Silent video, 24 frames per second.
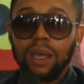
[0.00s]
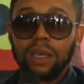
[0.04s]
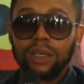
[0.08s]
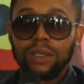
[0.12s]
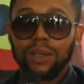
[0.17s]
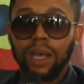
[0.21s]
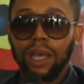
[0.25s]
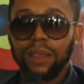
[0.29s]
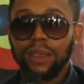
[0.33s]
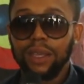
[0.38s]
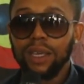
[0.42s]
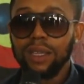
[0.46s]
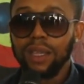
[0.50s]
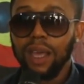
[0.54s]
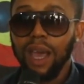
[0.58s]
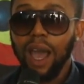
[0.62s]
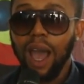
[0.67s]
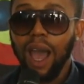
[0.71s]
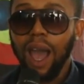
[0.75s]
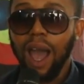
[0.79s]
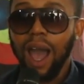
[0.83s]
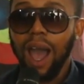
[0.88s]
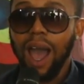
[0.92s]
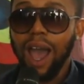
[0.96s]
So I think the
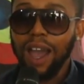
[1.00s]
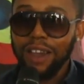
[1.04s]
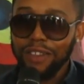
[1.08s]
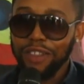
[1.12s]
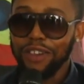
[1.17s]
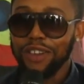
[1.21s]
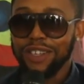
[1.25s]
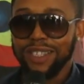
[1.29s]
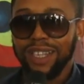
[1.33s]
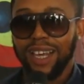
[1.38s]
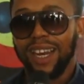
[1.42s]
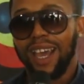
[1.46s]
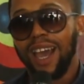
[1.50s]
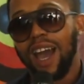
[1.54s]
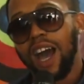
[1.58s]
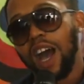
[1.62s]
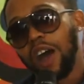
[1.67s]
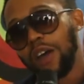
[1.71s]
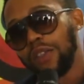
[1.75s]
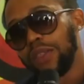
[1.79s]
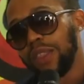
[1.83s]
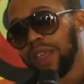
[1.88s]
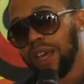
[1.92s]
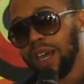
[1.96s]
actors that are
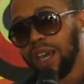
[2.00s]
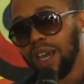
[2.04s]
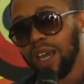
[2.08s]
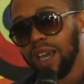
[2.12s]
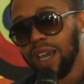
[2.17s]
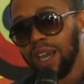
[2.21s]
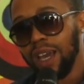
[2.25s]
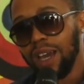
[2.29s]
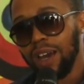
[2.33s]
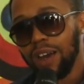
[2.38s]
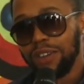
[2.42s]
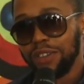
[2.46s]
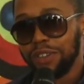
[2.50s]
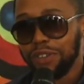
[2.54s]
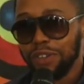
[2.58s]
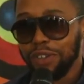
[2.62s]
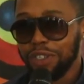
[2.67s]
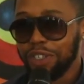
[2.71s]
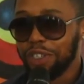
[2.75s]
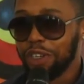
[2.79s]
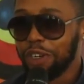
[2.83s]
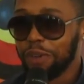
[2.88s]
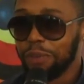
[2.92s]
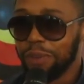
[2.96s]
out there on
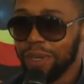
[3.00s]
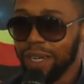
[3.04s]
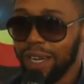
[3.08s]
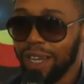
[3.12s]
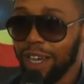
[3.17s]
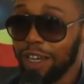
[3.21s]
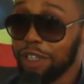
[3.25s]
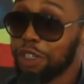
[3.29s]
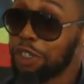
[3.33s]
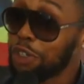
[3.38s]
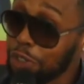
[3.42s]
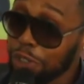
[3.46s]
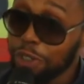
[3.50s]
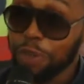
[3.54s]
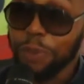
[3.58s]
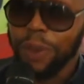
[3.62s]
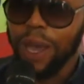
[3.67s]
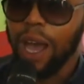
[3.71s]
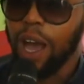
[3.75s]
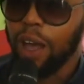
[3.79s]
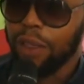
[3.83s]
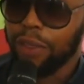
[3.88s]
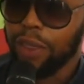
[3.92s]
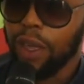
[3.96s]
social media choose to
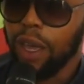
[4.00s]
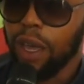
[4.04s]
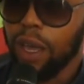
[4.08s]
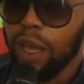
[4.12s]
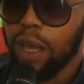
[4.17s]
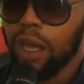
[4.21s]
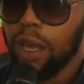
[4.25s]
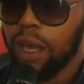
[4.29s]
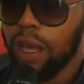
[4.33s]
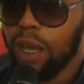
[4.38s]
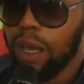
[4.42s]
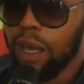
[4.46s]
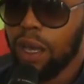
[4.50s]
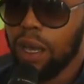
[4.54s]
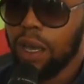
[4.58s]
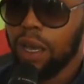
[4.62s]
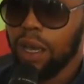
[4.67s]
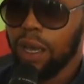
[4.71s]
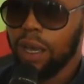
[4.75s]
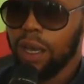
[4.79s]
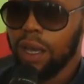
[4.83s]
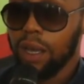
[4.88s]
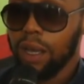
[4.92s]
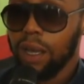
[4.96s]
be out there.
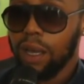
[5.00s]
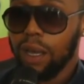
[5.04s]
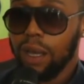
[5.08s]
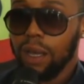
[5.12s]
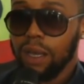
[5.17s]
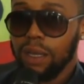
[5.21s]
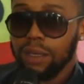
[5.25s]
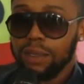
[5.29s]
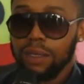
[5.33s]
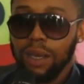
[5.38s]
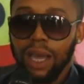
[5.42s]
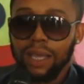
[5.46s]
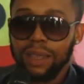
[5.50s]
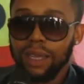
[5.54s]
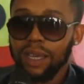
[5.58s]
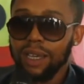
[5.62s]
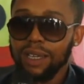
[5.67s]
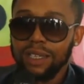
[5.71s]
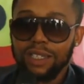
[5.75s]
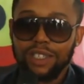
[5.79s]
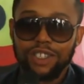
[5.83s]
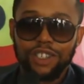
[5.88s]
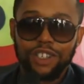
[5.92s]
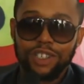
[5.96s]
So I
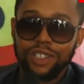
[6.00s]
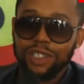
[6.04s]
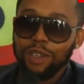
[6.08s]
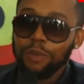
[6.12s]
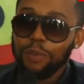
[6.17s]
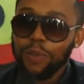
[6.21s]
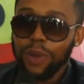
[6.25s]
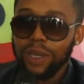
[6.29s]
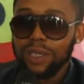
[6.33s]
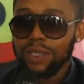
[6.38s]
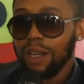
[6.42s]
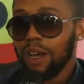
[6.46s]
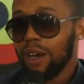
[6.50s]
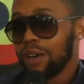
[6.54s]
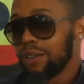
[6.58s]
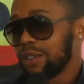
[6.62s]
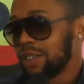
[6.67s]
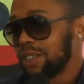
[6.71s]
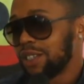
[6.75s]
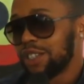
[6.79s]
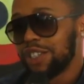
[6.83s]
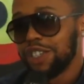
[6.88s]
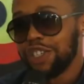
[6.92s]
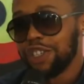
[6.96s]
think it's just a personal
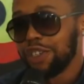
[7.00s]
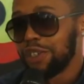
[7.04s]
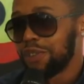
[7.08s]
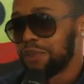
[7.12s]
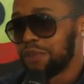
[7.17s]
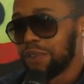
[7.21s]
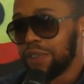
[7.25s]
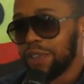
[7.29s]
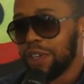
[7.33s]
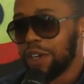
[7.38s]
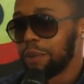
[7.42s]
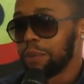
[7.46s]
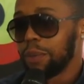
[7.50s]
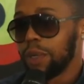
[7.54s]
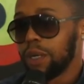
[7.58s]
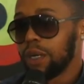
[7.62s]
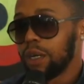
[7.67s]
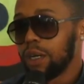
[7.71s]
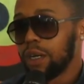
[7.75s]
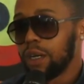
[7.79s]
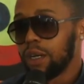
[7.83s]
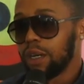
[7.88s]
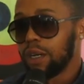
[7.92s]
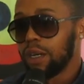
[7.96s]
decision for them.
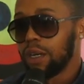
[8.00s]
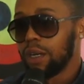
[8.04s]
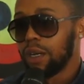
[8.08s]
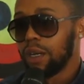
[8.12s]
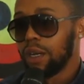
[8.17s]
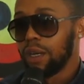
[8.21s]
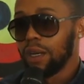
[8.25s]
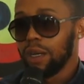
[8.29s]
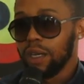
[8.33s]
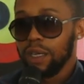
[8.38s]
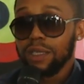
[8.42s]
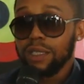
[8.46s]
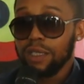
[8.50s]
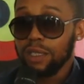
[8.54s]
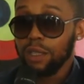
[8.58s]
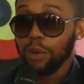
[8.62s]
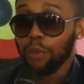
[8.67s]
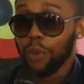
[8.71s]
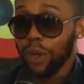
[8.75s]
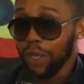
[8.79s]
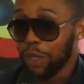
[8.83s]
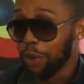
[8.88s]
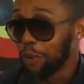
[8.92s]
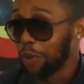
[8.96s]
It's the
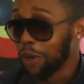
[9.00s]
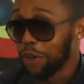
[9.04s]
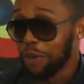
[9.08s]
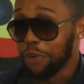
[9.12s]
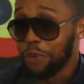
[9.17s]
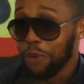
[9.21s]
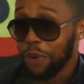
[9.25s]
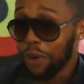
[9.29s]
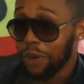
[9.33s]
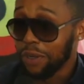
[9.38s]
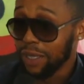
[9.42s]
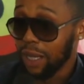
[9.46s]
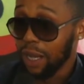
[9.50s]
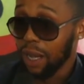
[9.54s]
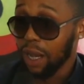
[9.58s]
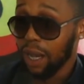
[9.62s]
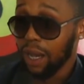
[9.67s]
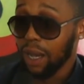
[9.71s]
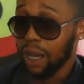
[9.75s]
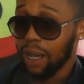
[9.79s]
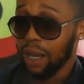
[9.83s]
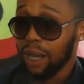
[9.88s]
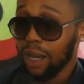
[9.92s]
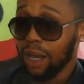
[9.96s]
way they want to run
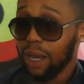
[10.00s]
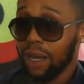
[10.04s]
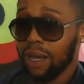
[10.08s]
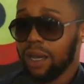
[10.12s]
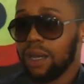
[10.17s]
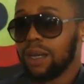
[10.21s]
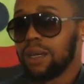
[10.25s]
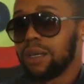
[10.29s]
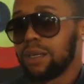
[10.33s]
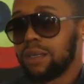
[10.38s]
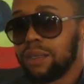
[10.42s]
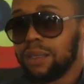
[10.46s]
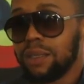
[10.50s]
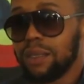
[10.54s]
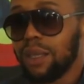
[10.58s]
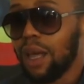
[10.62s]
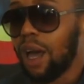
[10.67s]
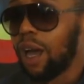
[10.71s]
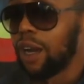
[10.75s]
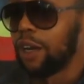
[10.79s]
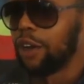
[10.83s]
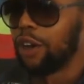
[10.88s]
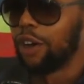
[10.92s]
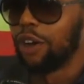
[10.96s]
their
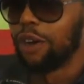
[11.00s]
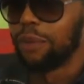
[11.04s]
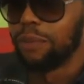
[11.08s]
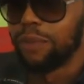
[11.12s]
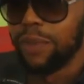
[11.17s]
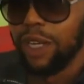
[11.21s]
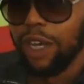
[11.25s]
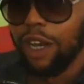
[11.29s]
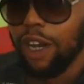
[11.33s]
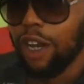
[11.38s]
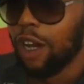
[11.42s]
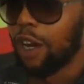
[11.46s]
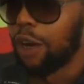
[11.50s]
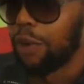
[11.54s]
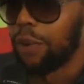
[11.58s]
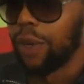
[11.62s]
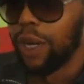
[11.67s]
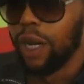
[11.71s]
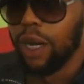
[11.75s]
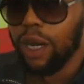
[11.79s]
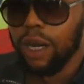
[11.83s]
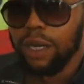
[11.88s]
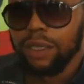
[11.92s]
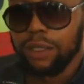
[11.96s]
stardom, their
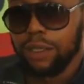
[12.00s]
career.